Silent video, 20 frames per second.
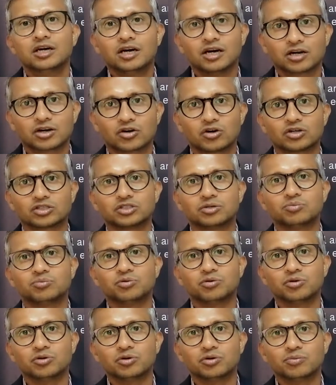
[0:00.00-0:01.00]
across the
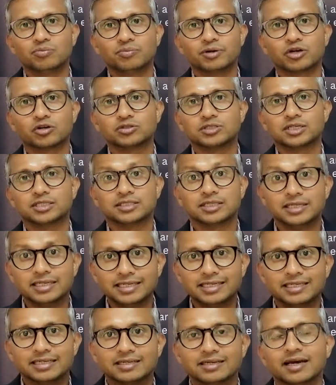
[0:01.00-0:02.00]
board because there's a
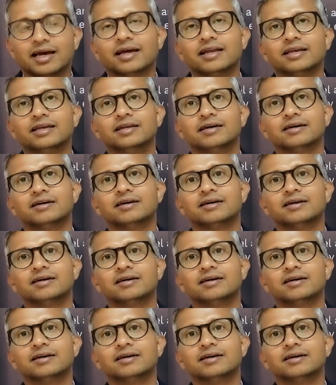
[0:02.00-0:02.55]
need, and